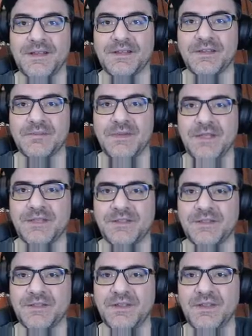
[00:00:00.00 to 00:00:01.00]
I can
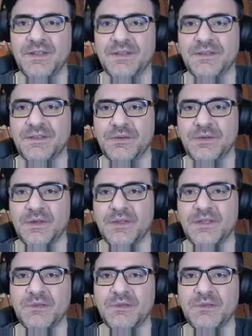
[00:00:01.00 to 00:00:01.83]
imagine. So